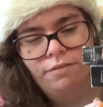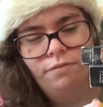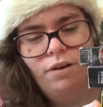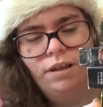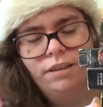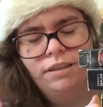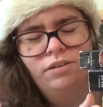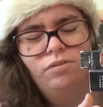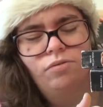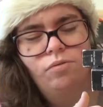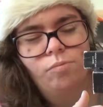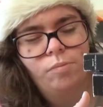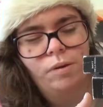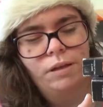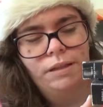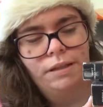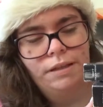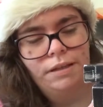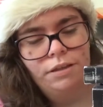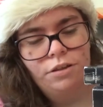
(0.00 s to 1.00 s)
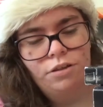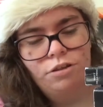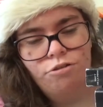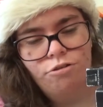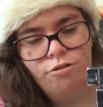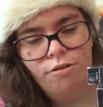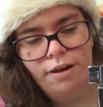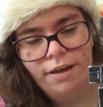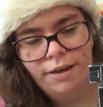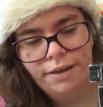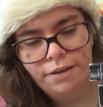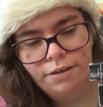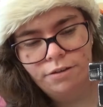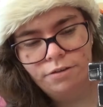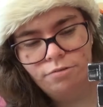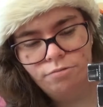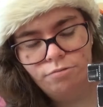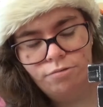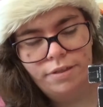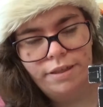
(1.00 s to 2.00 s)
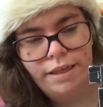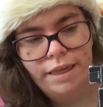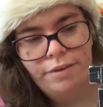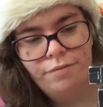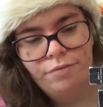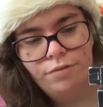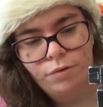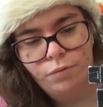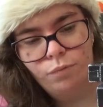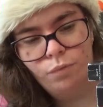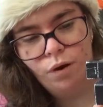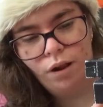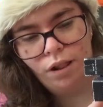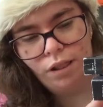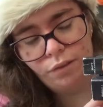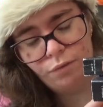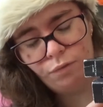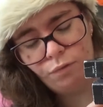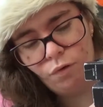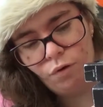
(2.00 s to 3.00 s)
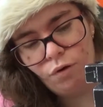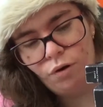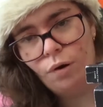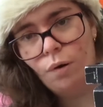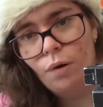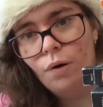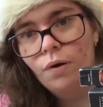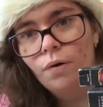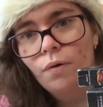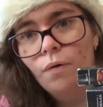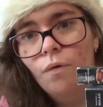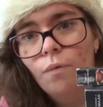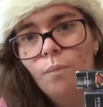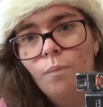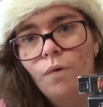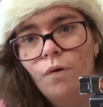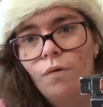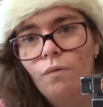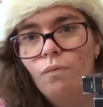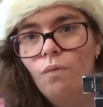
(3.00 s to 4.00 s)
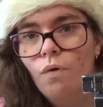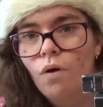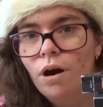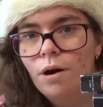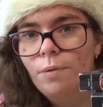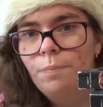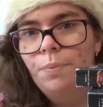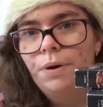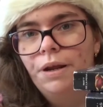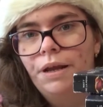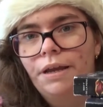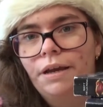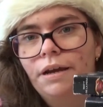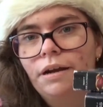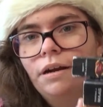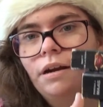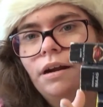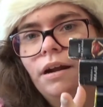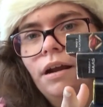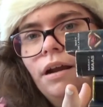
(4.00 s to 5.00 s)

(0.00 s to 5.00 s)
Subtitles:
Wonder Woman is trying to save the world from Warbringer.